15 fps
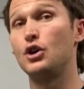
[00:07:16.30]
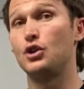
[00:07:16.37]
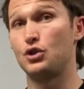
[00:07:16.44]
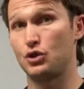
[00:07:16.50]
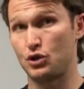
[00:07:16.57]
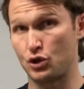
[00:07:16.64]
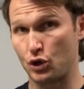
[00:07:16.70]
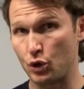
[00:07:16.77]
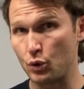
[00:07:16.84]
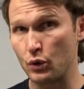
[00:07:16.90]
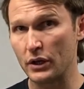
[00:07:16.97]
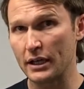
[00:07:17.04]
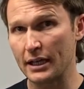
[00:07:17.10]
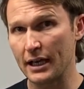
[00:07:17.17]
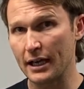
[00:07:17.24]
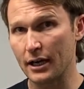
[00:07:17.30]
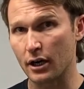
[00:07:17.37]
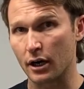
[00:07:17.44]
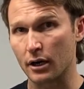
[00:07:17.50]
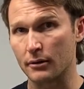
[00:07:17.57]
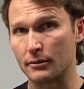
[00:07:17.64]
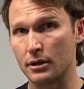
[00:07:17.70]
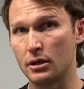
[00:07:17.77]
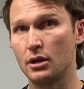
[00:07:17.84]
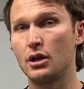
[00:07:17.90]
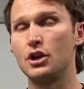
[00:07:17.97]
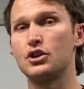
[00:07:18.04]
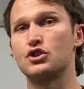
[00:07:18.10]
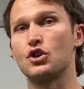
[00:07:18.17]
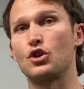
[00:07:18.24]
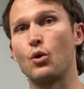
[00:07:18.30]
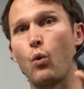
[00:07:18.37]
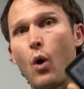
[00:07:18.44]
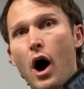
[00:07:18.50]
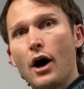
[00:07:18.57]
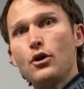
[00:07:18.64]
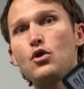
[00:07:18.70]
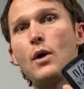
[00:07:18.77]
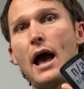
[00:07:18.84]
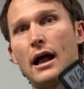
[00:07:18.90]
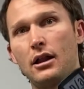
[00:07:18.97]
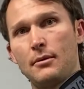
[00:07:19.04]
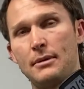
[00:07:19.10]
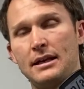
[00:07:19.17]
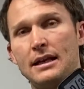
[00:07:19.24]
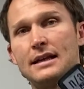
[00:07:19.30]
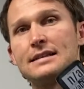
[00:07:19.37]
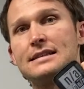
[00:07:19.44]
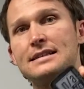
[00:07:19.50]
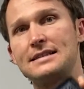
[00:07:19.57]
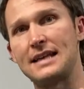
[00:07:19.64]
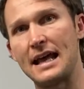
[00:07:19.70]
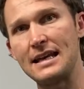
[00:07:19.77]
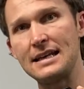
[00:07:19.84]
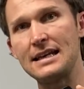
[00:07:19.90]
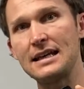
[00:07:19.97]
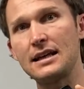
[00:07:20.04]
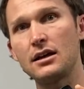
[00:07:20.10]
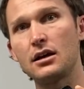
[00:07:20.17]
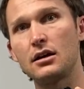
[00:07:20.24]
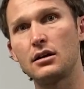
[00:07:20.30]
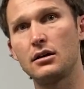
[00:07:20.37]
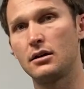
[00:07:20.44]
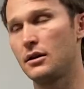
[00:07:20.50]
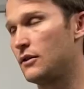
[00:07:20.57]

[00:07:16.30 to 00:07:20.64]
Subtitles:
to the kickr. So the Wahoo Elemnt is sending the